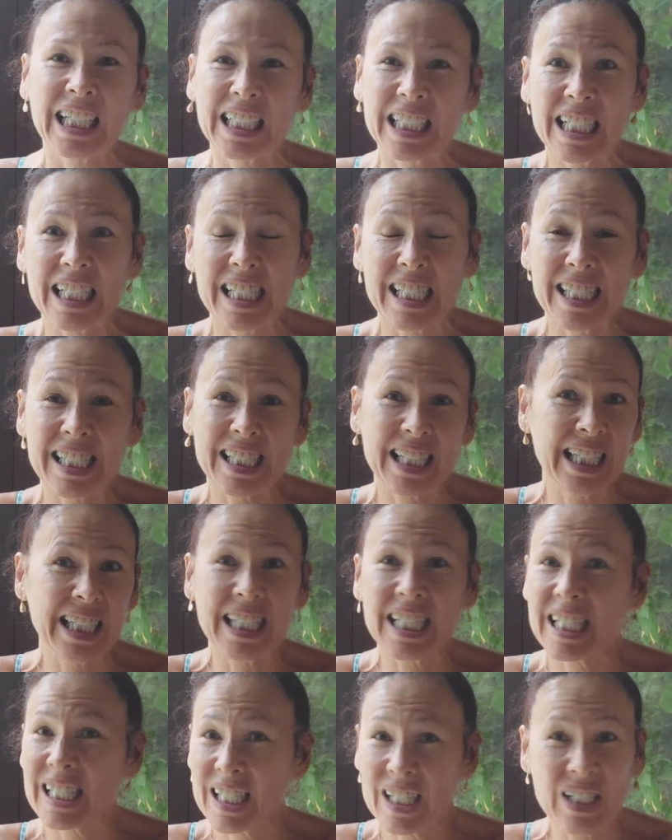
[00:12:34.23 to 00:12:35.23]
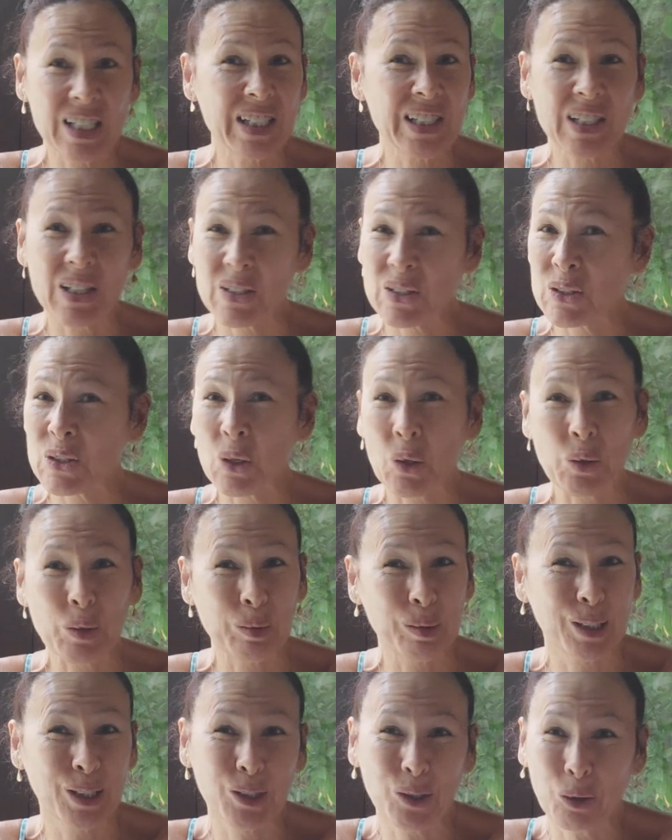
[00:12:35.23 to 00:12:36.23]
because this is so
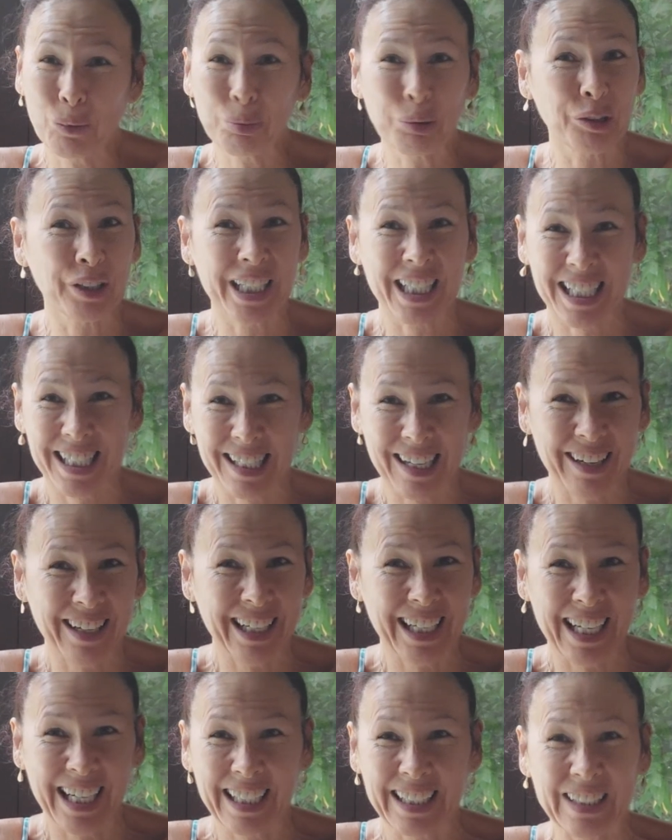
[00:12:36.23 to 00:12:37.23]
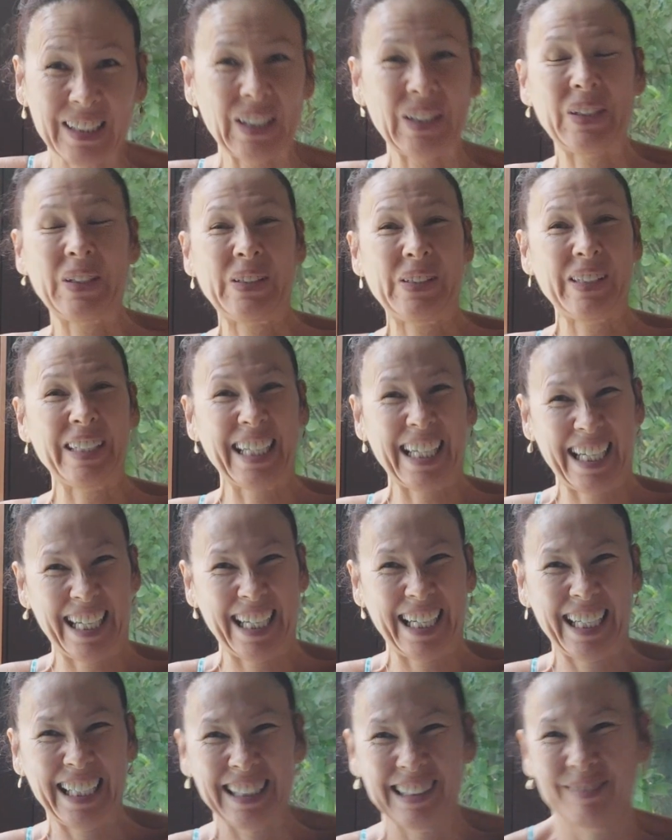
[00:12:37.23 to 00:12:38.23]
super exciting.
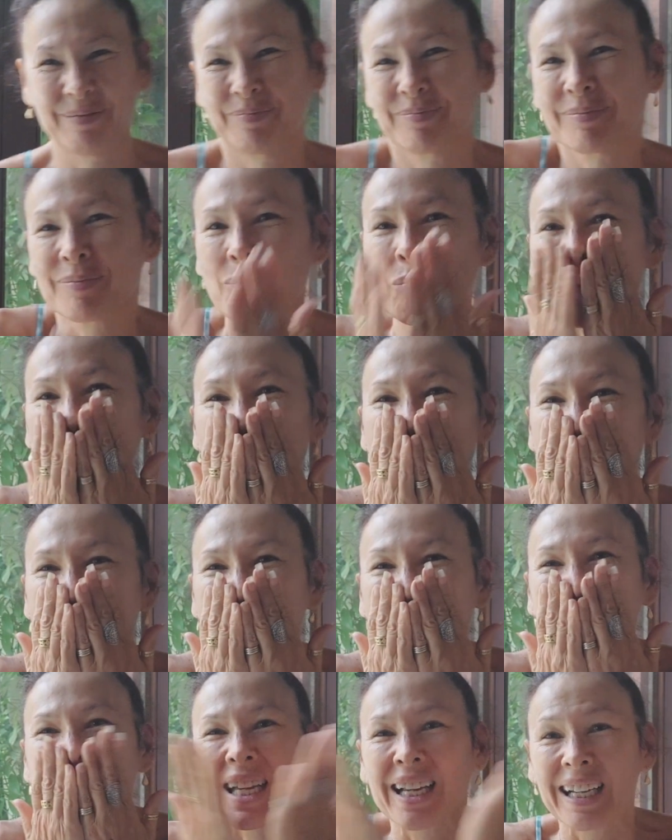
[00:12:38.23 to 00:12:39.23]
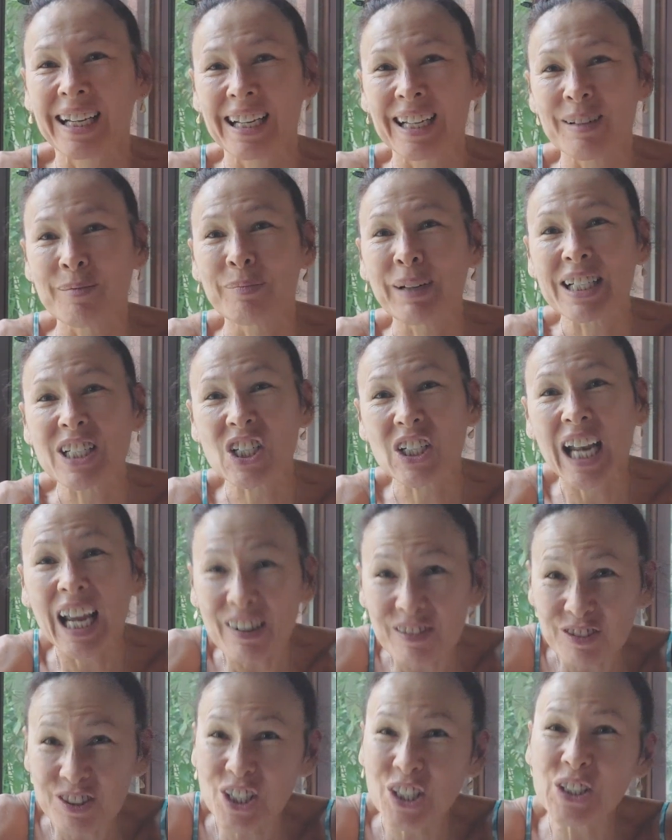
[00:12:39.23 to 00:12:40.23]
Okay. Much
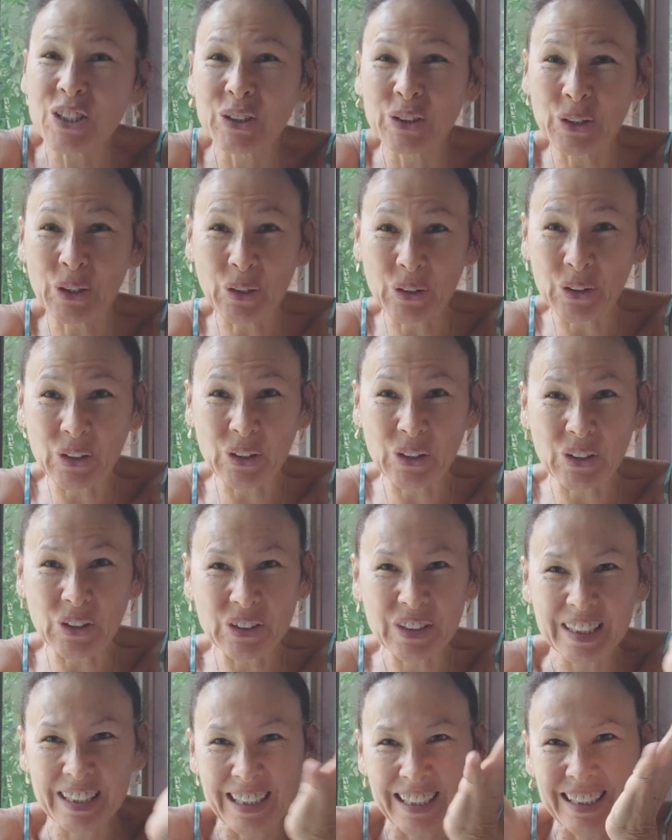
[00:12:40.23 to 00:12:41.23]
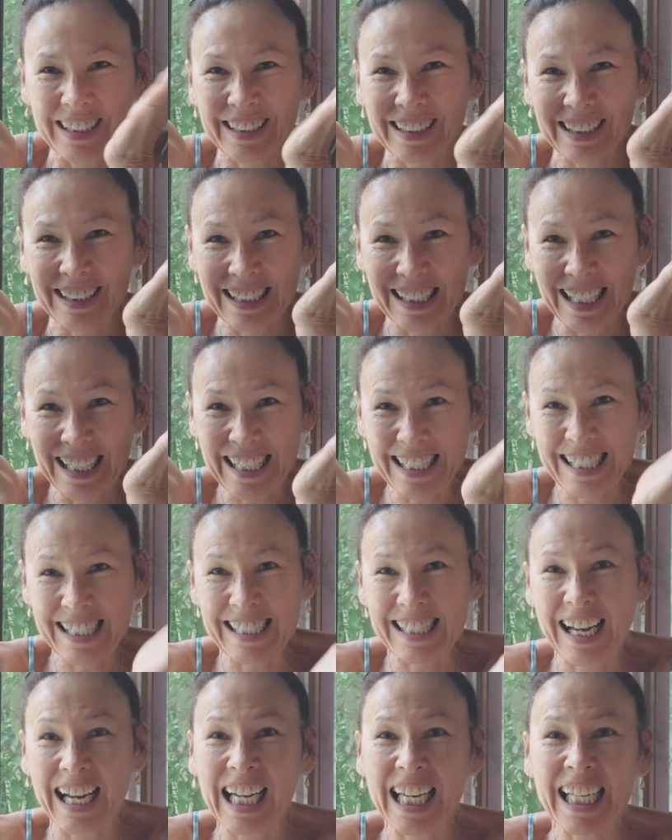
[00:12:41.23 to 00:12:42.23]
love to you all.
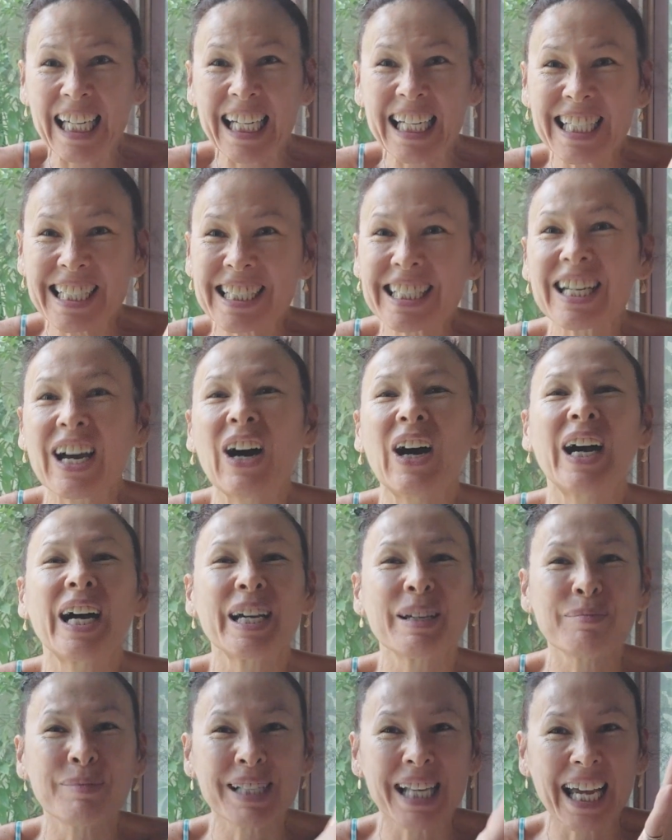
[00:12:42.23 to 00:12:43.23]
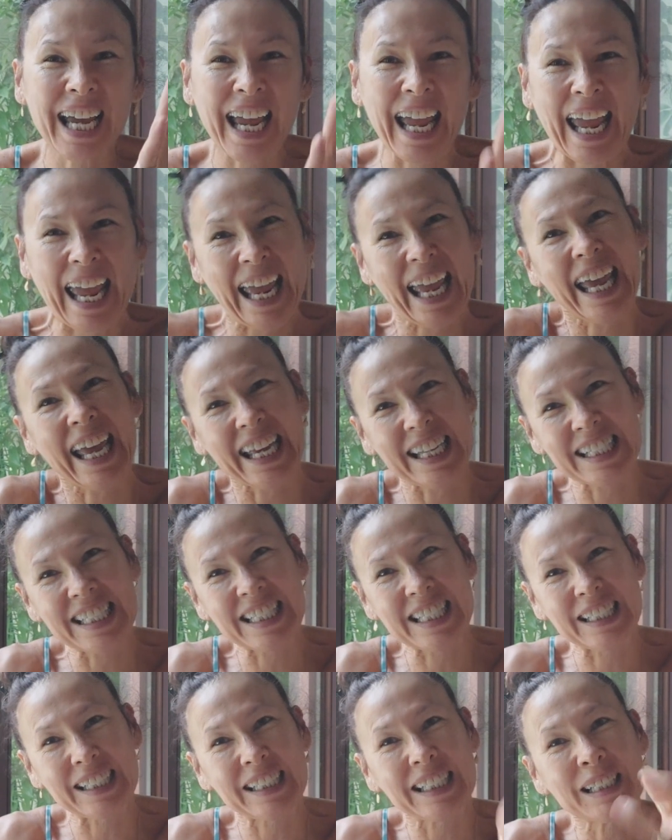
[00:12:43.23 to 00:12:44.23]
Exciting times
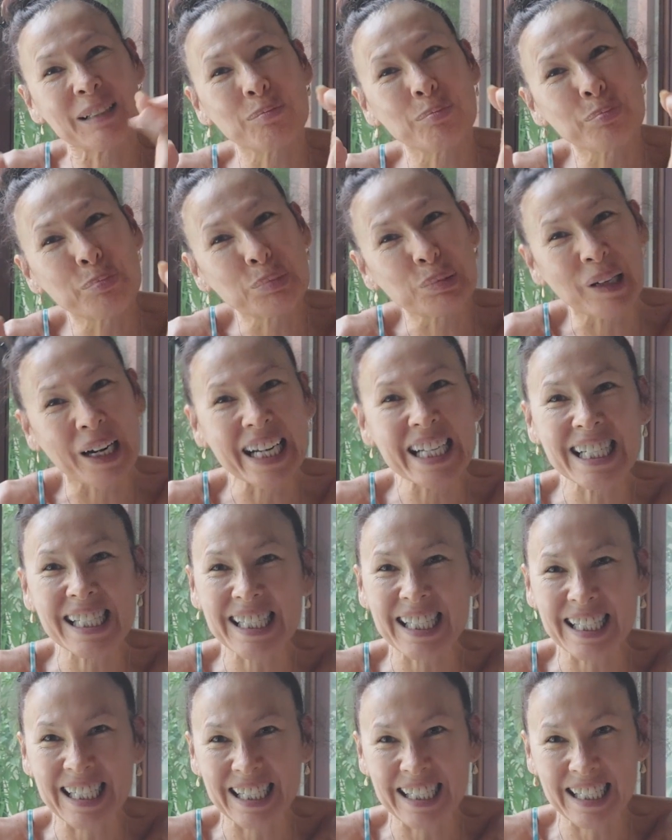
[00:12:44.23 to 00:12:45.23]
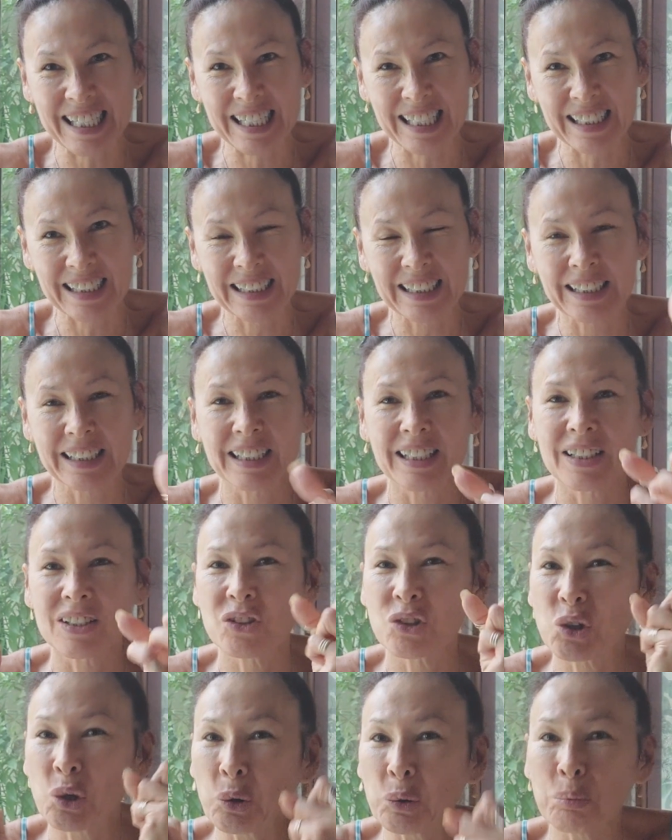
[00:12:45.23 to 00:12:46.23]
ahead. Embrace it.
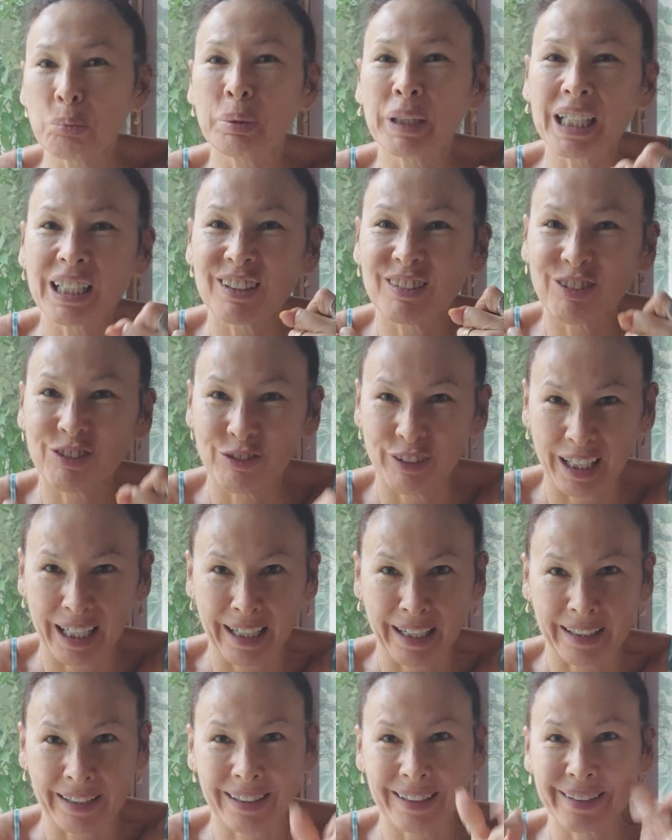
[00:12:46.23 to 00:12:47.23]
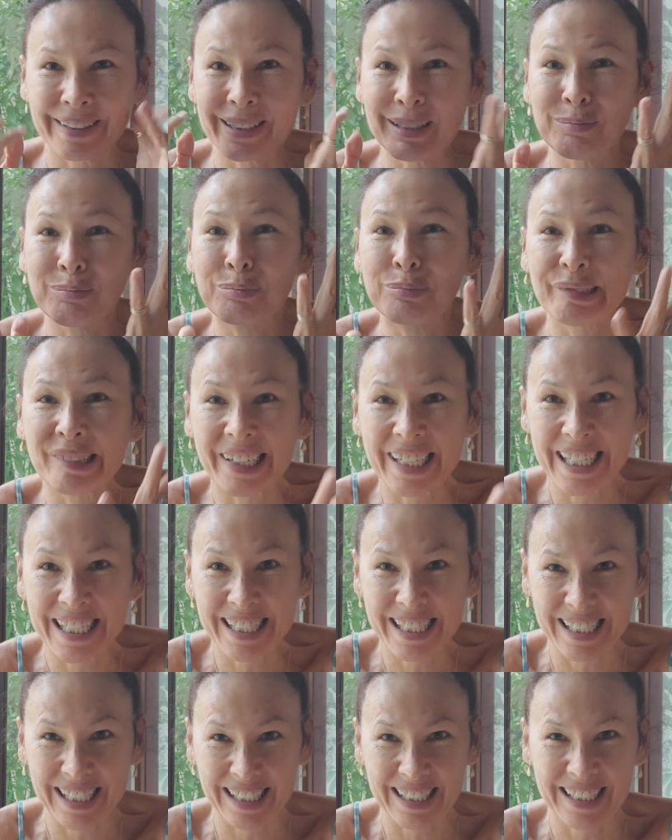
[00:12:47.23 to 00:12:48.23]
Don't be in fear.
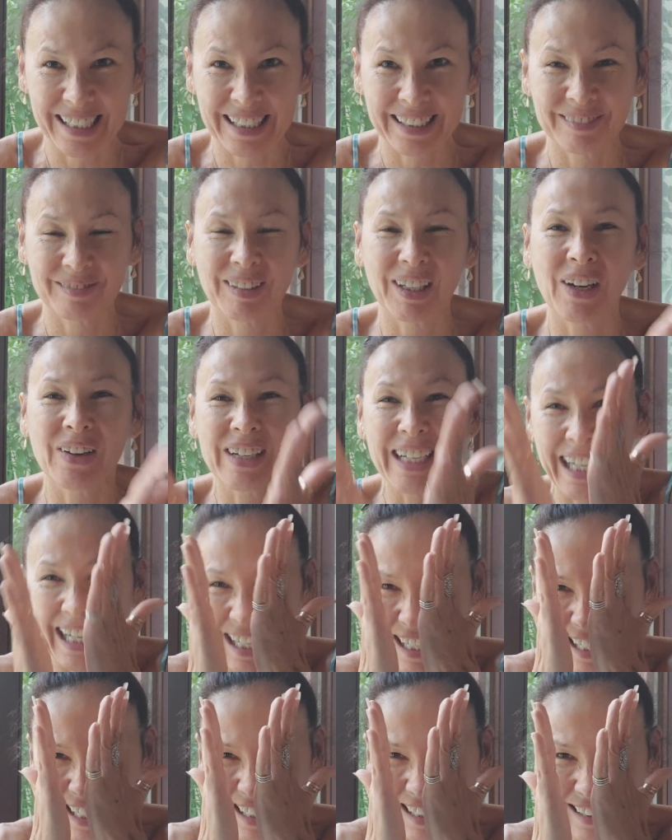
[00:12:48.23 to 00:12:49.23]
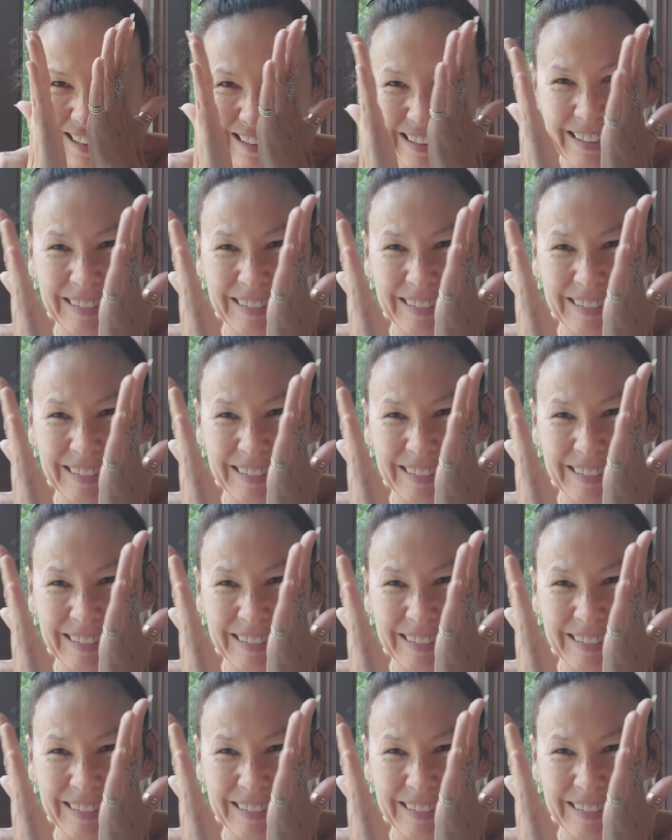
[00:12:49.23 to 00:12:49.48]
Embrace it. Okay